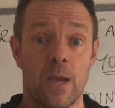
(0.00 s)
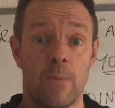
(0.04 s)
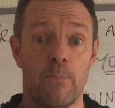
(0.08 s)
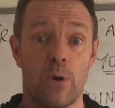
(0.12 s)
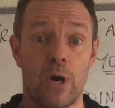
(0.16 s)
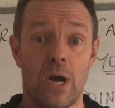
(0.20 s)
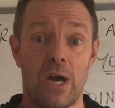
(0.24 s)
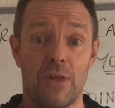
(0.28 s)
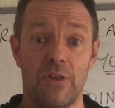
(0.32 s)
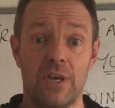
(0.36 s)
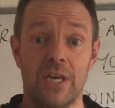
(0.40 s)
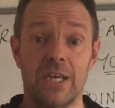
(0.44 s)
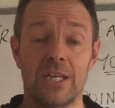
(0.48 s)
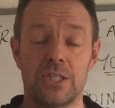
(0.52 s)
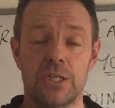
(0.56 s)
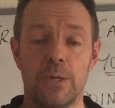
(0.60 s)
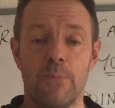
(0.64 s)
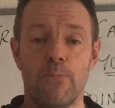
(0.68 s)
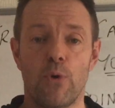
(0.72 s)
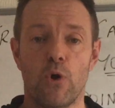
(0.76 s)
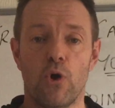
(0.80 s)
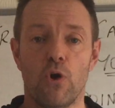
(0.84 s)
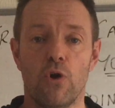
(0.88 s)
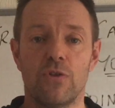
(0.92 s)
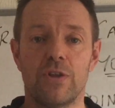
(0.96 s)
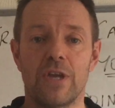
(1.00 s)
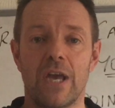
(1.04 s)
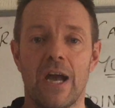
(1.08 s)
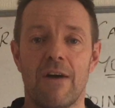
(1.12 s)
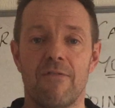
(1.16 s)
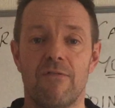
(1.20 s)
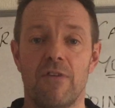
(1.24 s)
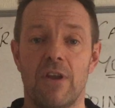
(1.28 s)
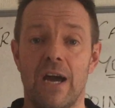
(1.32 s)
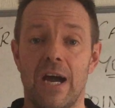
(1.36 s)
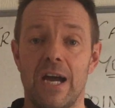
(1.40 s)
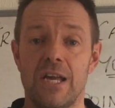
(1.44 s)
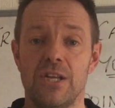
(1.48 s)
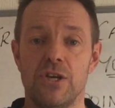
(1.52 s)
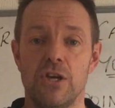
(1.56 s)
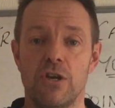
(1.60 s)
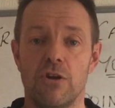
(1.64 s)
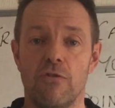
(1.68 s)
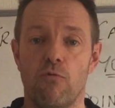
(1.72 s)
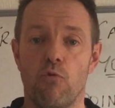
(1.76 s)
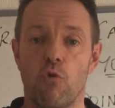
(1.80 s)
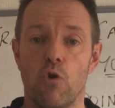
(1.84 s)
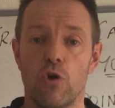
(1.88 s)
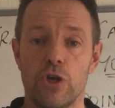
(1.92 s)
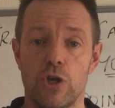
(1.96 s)
But I think it's important you have an idea
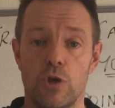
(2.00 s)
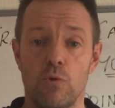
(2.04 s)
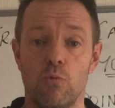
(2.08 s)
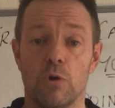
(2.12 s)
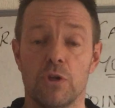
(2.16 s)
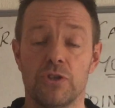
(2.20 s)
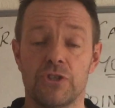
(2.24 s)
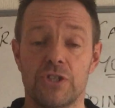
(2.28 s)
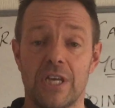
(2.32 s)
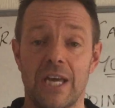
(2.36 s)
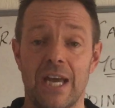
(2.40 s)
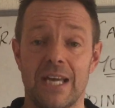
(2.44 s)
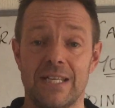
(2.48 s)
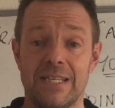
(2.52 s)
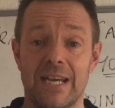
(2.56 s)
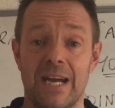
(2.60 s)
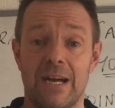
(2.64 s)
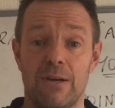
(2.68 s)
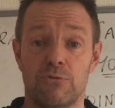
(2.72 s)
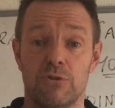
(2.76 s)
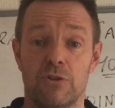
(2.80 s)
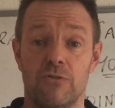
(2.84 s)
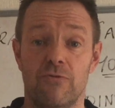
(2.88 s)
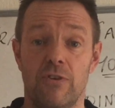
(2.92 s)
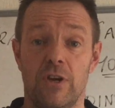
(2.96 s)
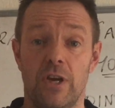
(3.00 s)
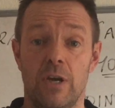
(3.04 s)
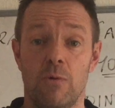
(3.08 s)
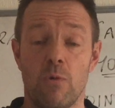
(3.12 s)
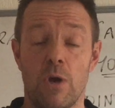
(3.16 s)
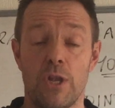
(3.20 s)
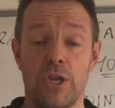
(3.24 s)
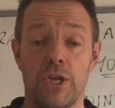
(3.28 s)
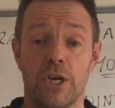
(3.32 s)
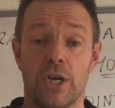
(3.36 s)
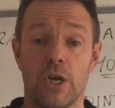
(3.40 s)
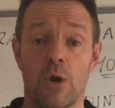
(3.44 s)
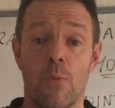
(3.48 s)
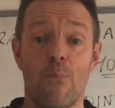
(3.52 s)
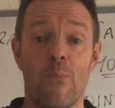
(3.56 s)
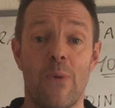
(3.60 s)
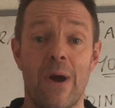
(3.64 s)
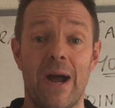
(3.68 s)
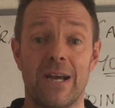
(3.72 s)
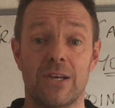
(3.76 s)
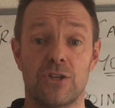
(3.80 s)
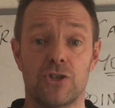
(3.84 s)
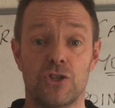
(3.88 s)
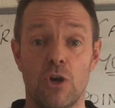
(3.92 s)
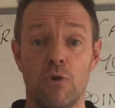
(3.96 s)
of what you want to get out of it when you come
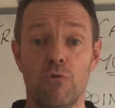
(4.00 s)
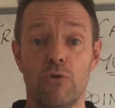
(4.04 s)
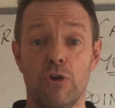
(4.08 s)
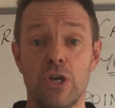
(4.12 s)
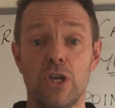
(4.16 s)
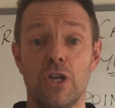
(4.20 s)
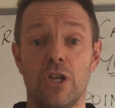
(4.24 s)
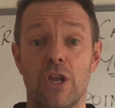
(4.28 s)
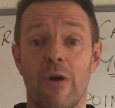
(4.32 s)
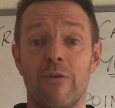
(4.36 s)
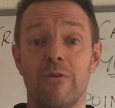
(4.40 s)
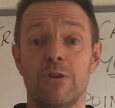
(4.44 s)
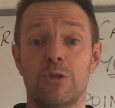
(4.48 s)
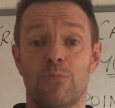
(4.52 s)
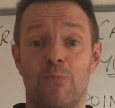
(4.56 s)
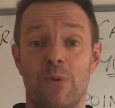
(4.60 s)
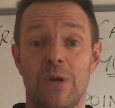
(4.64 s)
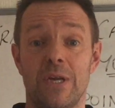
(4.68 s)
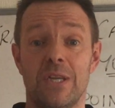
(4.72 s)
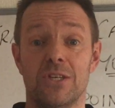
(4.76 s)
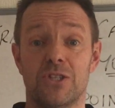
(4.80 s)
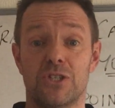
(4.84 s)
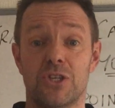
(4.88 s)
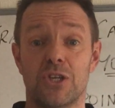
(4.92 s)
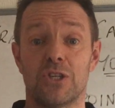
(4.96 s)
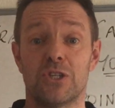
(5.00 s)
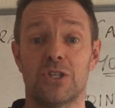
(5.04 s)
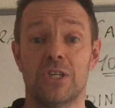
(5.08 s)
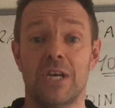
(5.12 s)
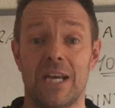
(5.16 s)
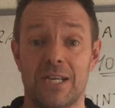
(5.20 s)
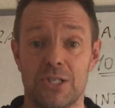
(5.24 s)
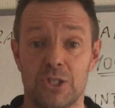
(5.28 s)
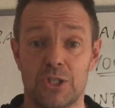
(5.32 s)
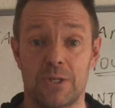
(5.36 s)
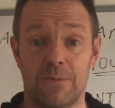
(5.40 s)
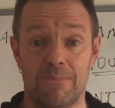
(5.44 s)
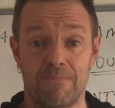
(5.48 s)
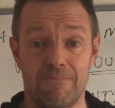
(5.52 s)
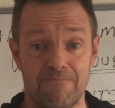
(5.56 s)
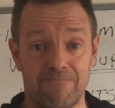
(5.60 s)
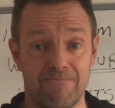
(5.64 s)
back so that you know it's been a success